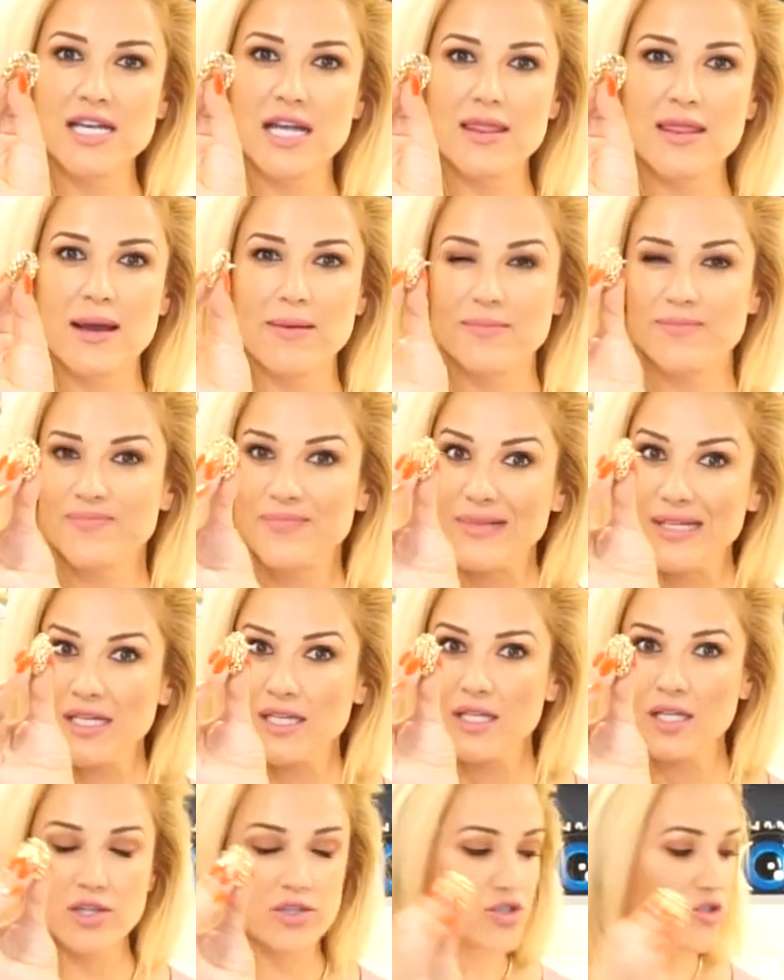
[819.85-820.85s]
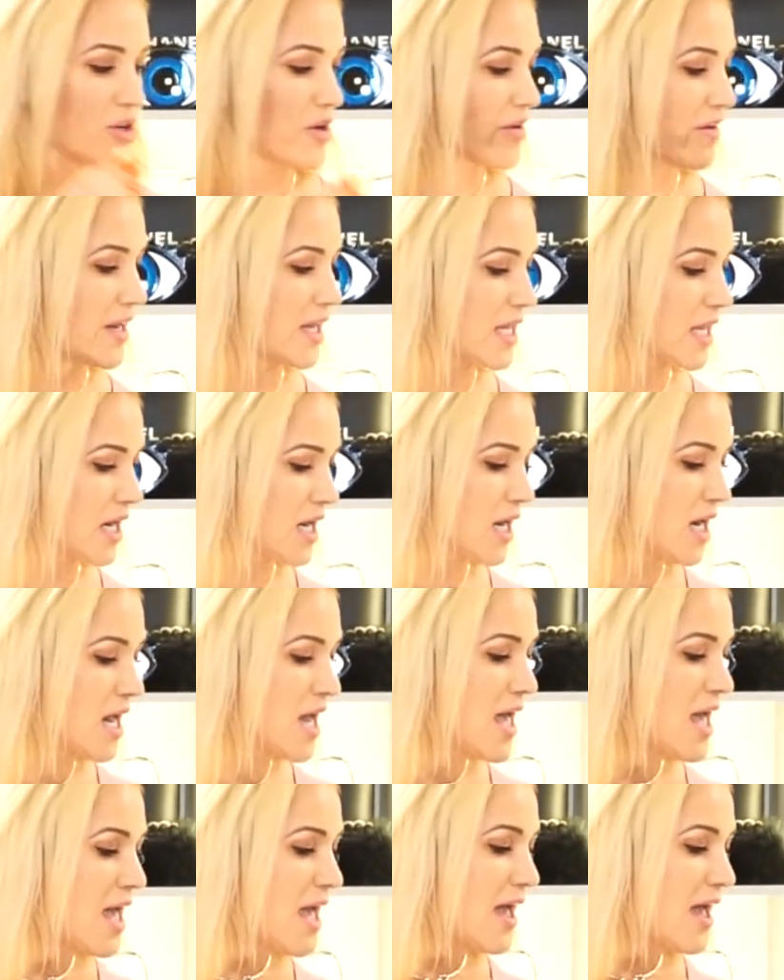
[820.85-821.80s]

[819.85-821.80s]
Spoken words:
on them. Little trick right there.